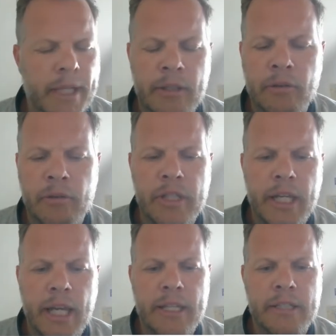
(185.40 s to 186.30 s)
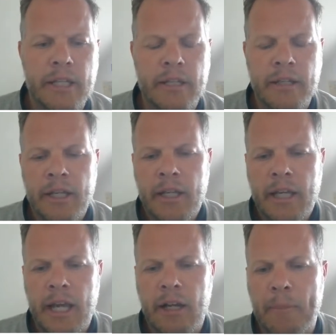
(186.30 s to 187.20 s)
you can say there is a
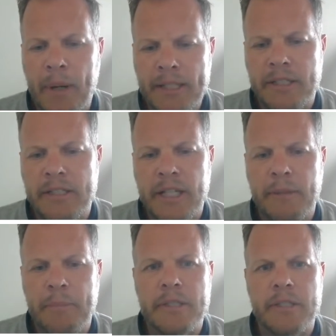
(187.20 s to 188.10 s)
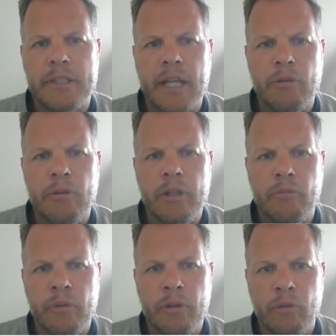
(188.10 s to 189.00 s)
complexity in the business that
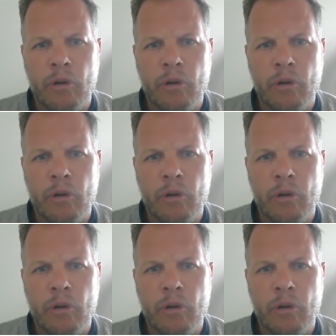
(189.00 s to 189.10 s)
you